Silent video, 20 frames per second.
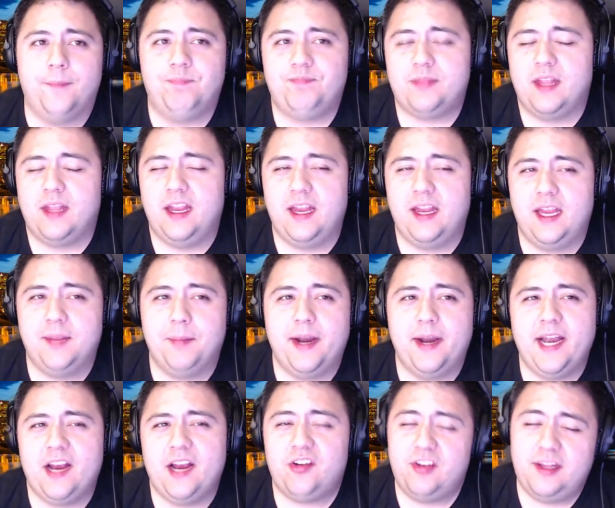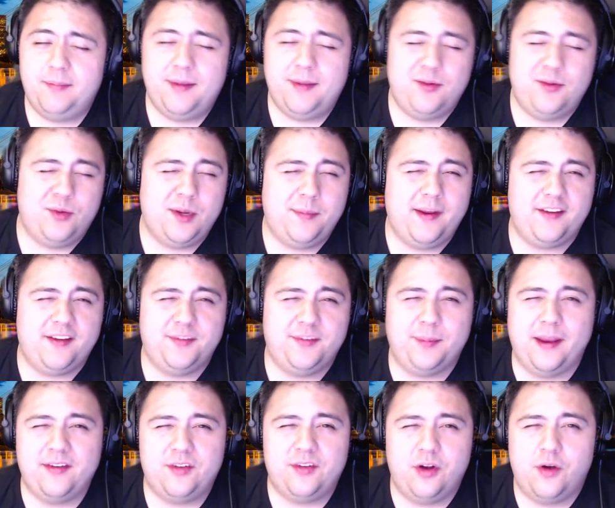He might actually be Winnipeg's
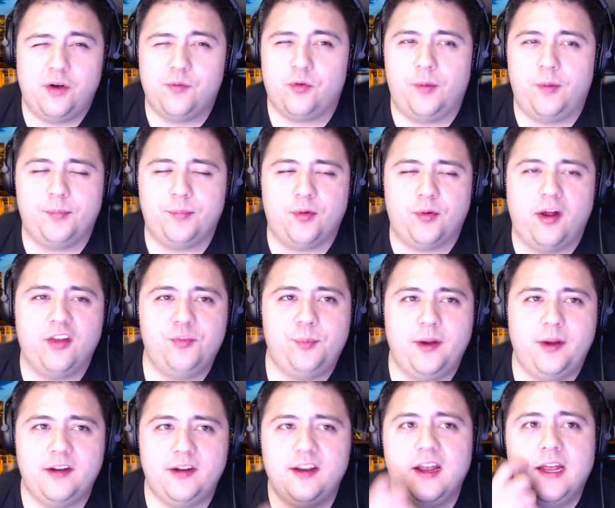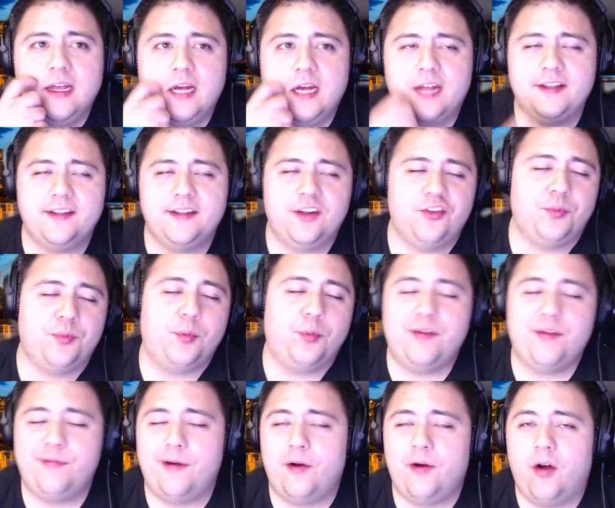best overall prospect. I think there's a
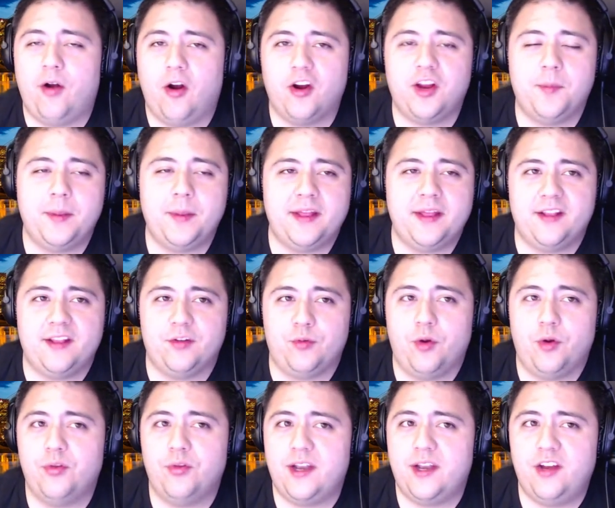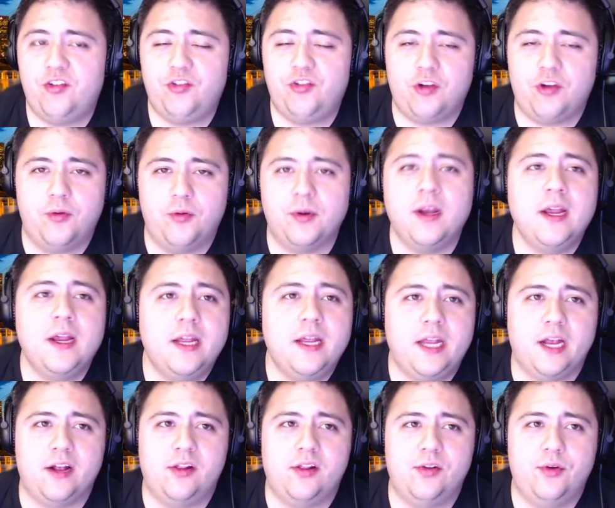pretty fair argument that the growth that he's shown,
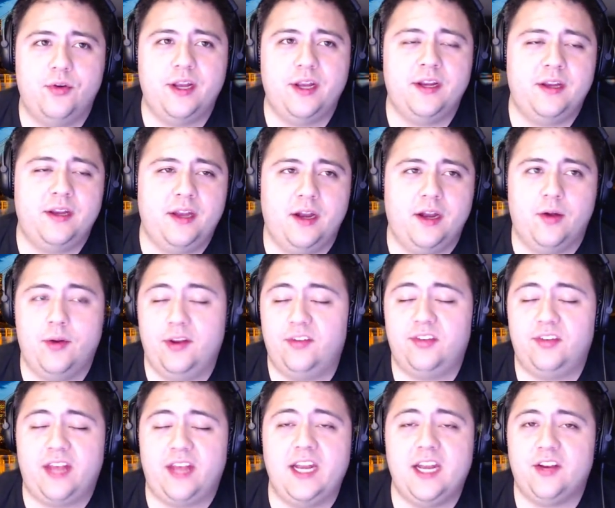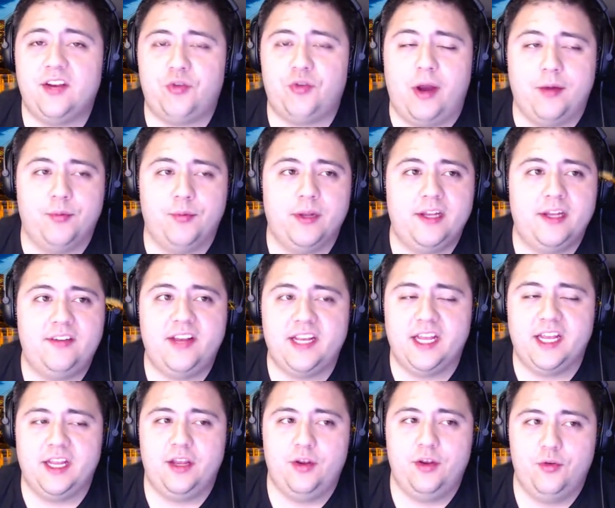including, you know, his skating stride really
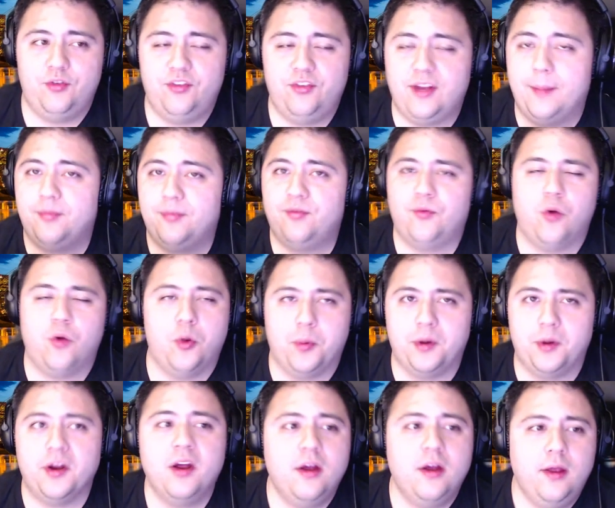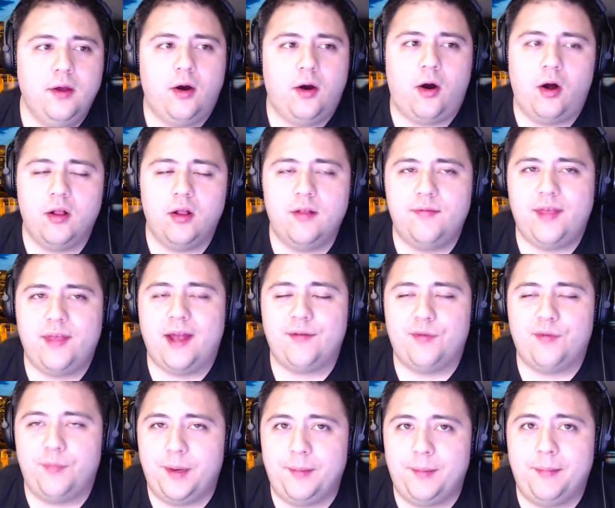taking huge steps forward, all of that
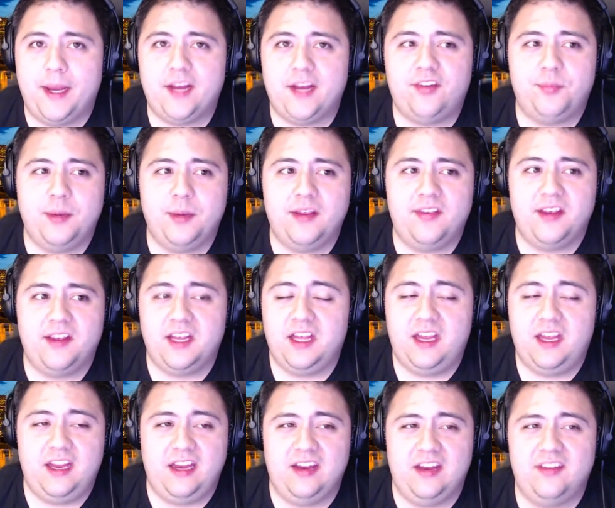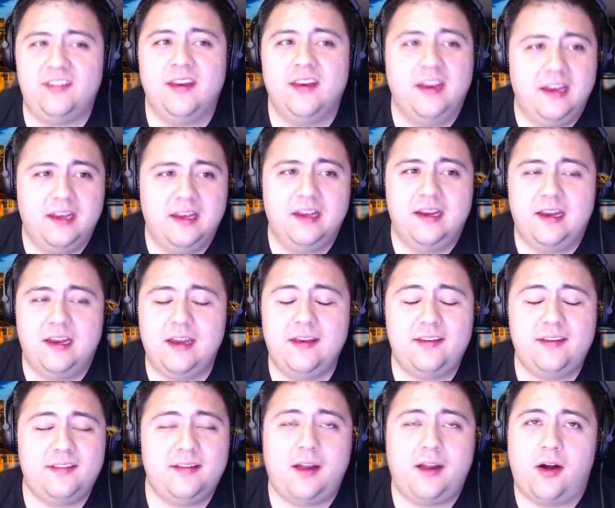for me makes me think he's
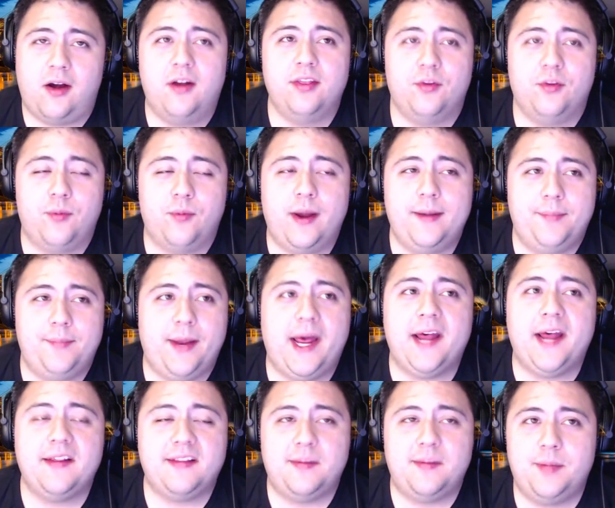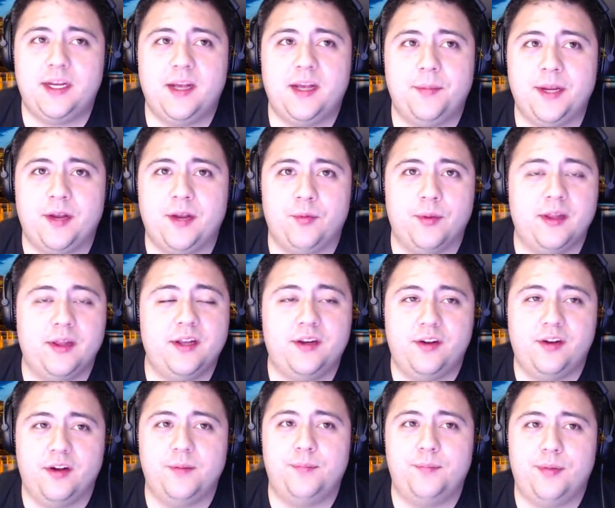on the right path to becoming a really
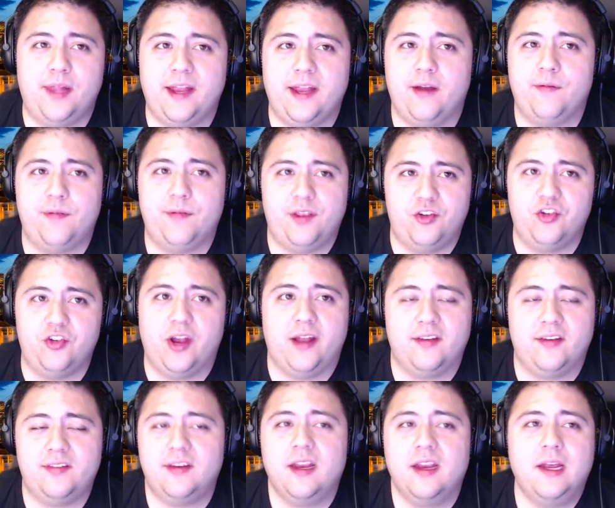good player for the Jets.